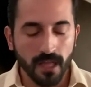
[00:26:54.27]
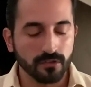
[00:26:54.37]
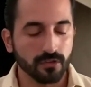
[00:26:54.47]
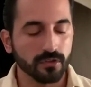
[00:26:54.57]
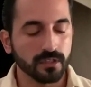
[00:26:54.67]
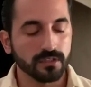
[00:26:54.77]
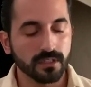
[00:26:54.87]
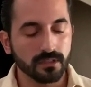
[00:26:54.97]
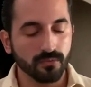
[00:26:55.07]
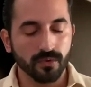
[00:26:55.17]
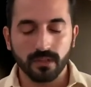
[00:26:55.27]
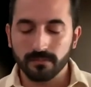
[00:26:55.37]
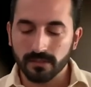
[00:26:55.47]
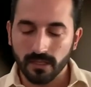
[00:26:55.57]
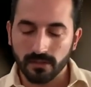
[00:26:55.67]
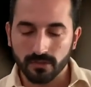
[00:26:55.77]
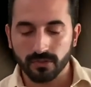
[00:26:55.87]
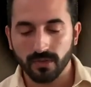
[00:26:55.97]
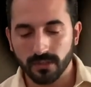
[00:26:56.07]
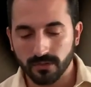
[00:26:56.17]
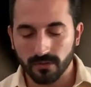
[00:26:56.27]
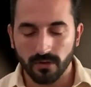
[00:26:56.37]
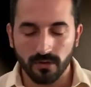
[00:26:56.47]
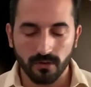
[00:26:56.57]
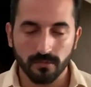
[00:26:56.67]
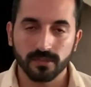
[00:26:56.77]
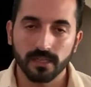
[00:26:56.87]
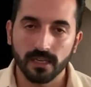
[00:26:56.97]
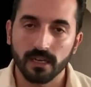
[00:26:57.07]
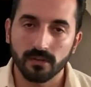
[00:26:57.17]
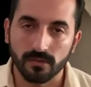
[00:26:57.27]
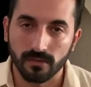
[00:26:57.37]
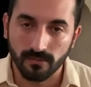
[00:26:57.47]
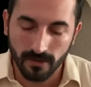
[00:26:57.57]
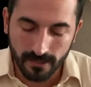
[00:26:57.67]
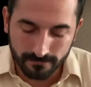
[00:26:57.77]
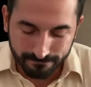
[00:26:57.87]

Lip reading: So you can see that the rhythms and the structure are almost identical, right?